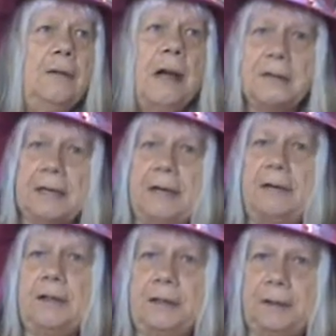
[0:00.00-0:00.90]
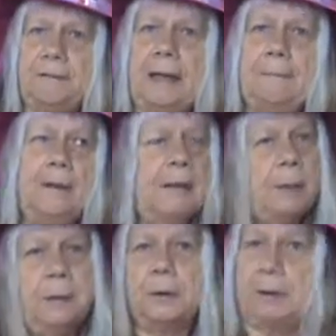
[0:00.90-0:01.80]
I was having a tough time finding
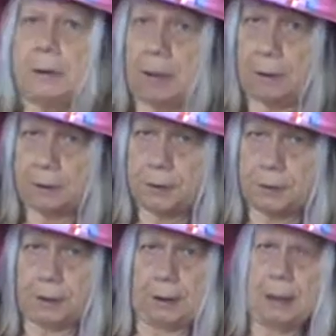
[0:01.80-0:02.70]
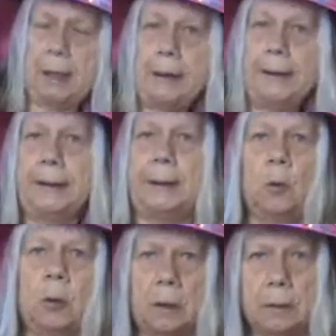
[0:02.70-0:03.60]
people to talk to that I didn't
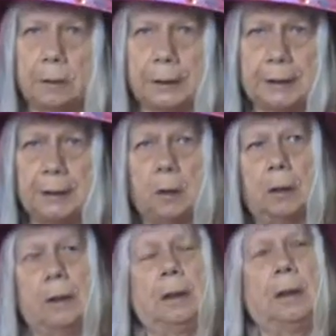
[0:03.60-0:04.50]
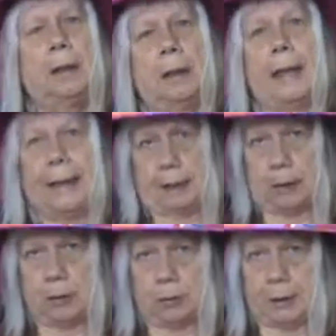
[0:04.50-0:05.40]
quarrel with or like
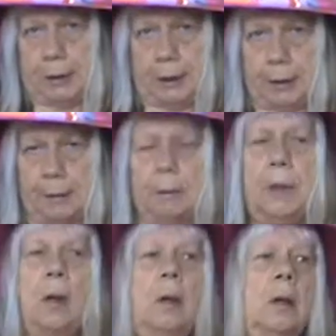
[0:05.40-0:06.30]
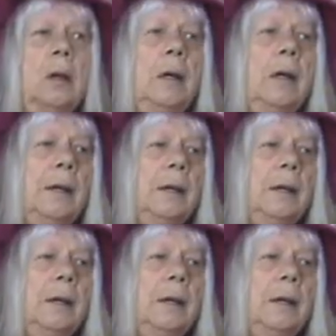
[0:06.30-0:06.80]
I do with him, or,